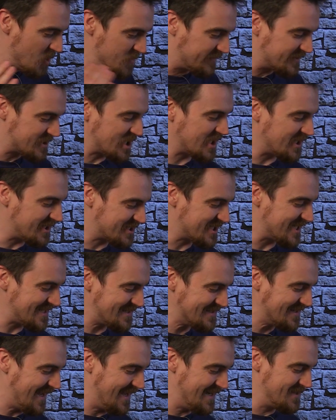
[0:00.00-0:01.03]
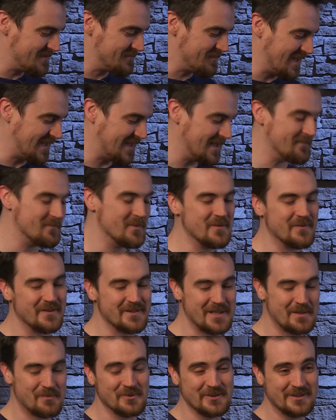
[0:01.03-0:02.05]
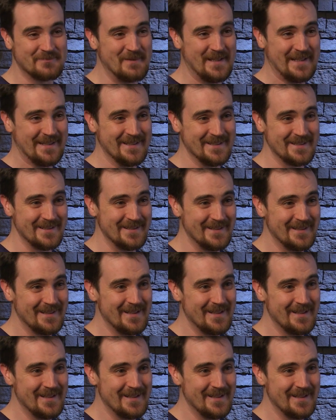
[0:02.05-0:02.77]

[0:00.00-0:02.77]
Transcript: overcharge it and make it move at double speed,